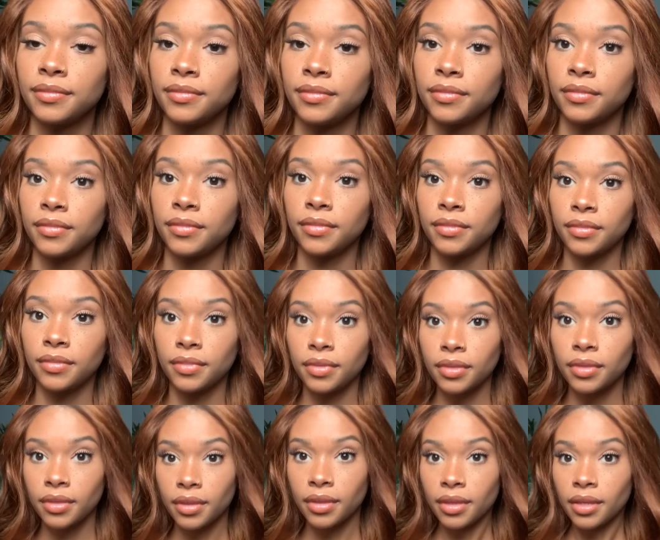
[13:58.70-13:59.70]

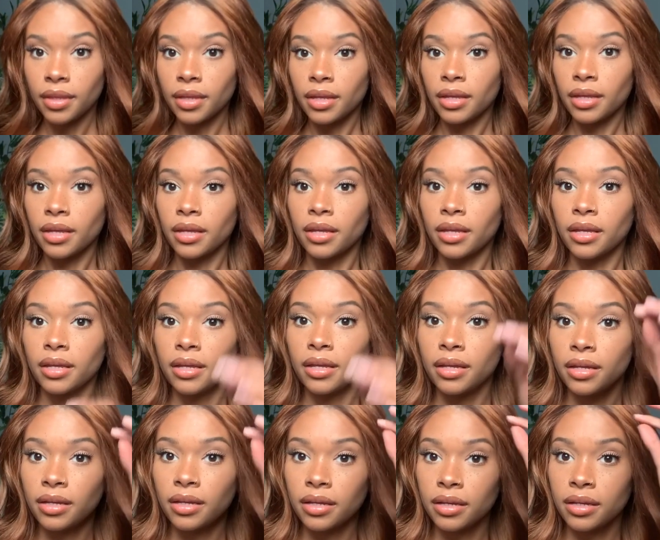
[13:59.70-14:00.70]

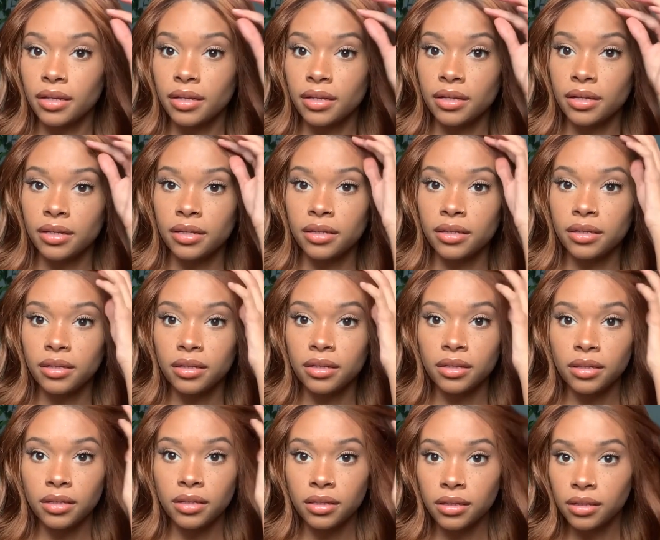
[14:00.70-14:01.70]

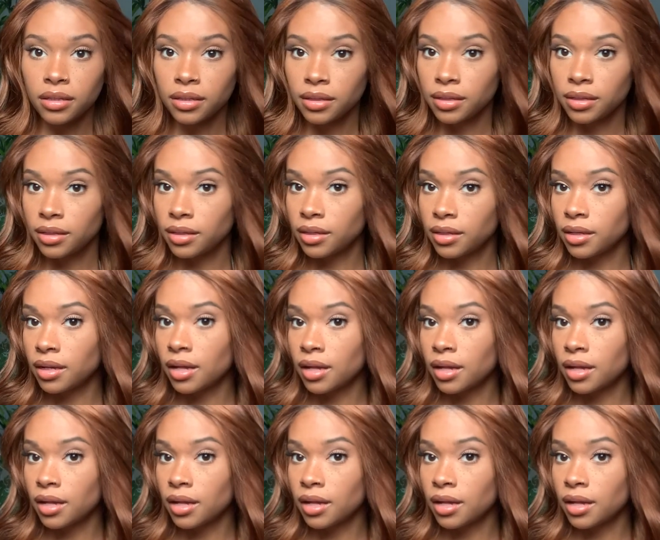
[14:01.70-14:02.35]
No one is speaking in this clip.